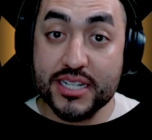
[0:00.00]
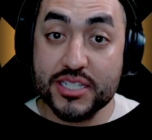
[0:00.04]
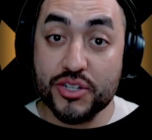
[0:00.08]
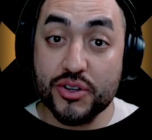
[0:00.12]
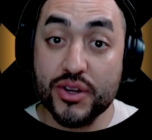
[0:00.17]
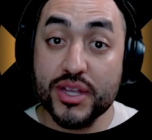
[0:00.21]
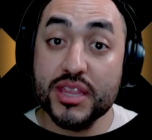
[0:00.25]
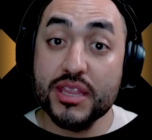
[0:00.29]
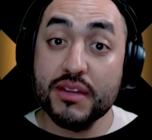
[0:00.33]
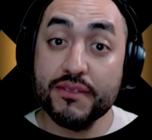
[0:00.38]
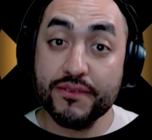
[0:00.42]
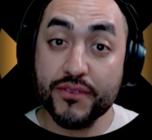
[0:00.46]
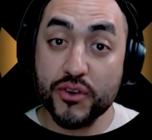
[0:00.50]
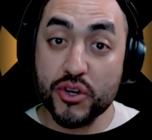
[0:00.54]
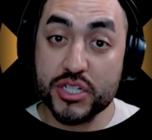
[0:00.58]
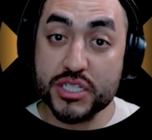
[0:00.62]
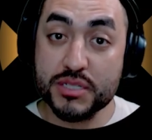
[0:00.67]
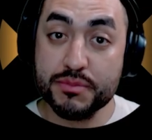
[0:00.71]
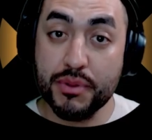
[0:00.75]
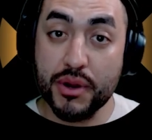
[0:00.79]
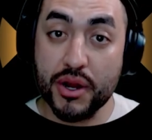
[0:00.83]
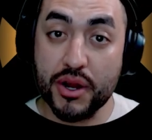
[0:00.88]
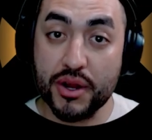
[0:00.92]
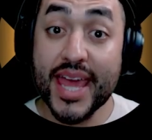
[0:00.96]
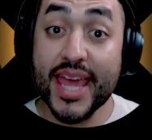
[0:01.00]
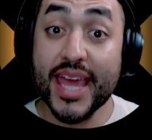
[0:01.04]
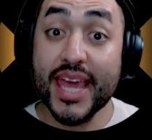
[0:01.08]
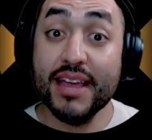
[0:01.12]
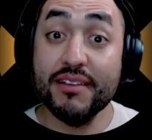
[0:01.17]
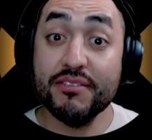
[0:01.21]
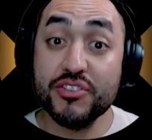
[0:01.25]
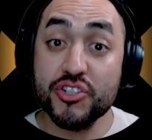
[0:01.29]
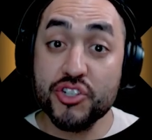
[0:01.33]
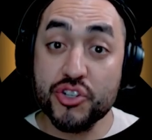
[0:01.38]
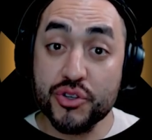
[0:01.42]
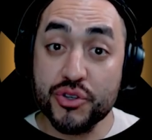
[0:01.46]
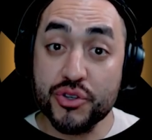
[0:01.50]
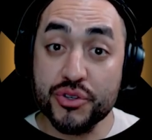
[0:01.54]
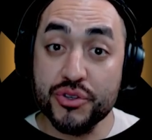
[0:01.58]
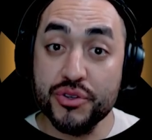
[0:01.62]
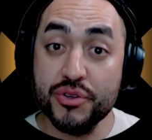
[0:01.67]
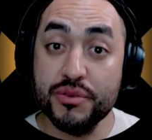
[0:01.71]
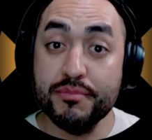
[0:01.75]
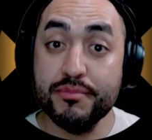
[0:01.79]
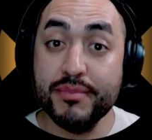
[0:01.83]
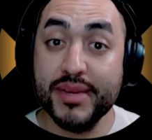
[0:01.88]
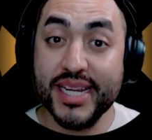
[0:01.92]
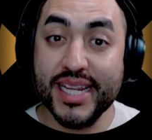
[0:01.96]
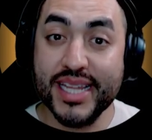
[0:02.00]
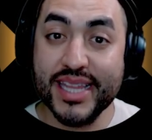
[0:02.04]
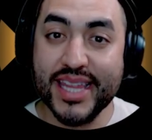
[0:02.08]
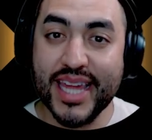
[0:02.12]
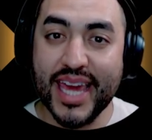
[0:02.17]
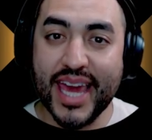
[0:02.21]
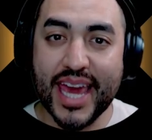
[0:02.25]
in the first part. If true, meaning the